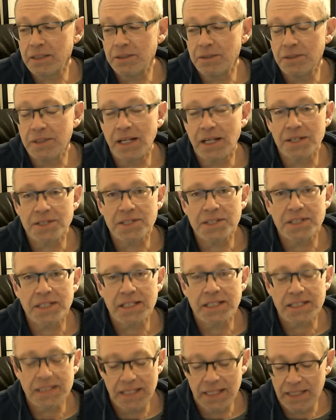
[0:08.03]

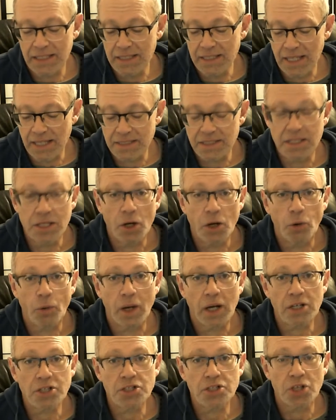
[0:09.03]
2016. That's the
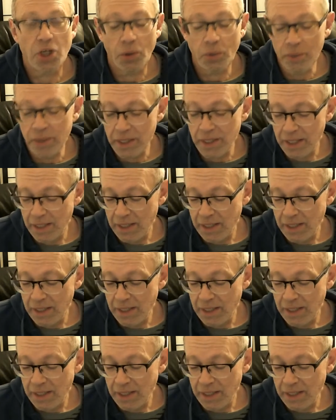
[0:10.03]
OR show.